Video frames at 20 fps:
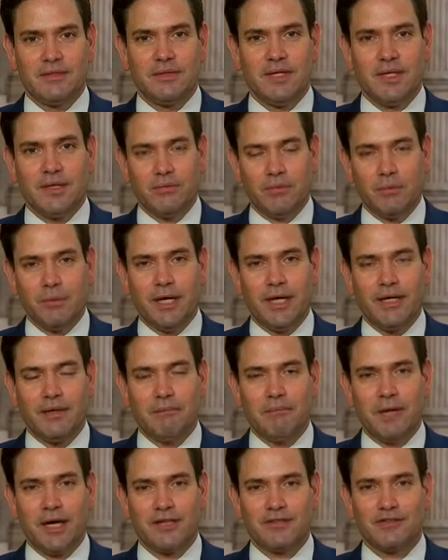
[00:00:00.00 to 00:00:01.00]
the Remain
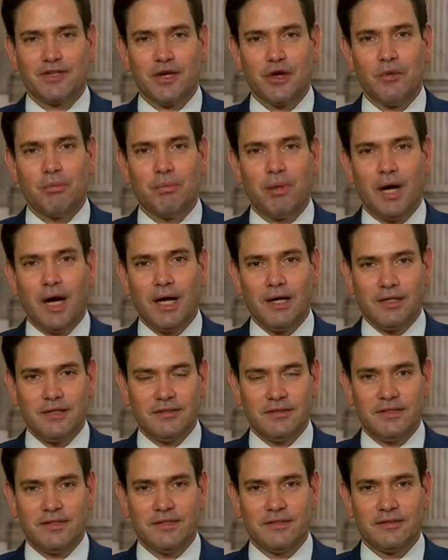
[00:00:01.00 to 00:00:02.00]
in Mexico
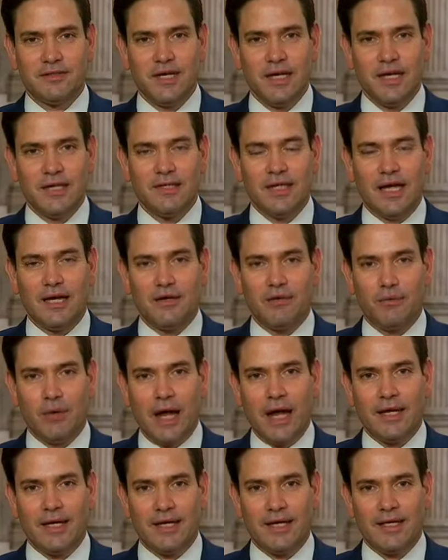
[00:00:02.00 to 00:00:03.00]
policies that he
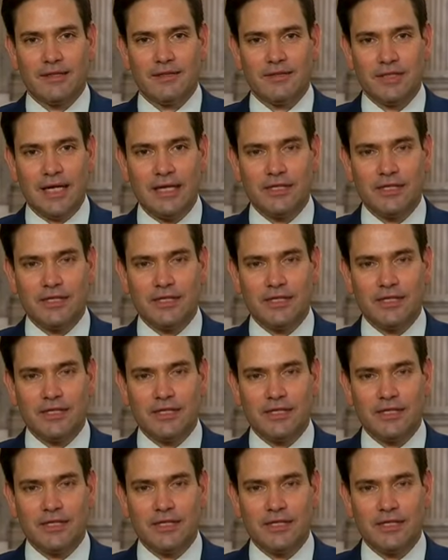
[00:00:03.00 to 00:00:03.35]
ran against,